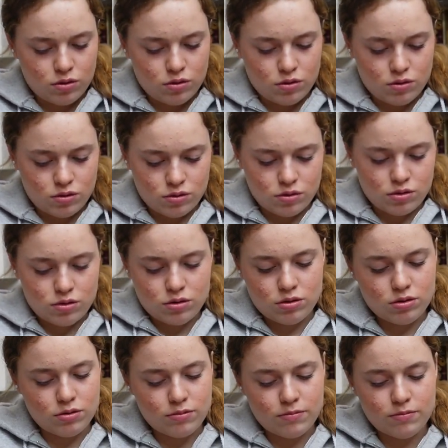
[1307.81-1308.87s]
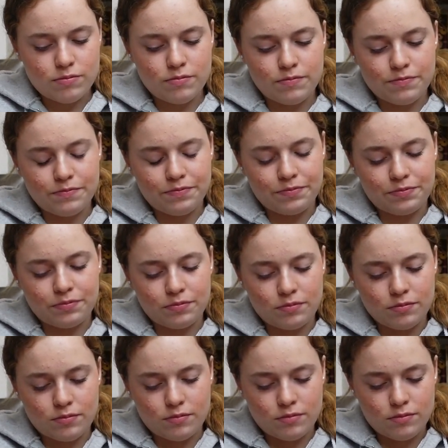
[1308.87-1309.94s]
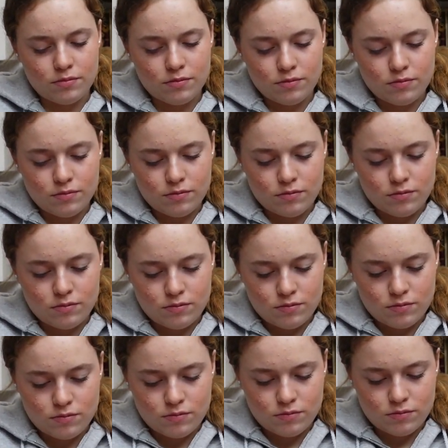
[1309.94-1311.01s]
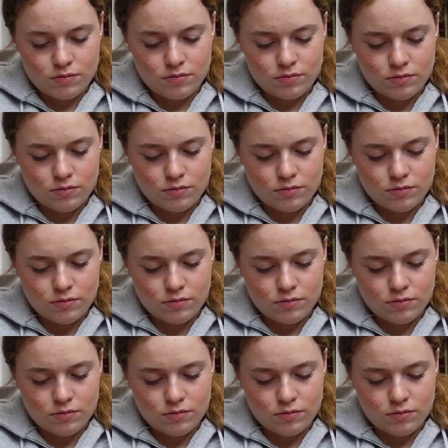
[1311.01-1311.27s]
The person shown says nothing.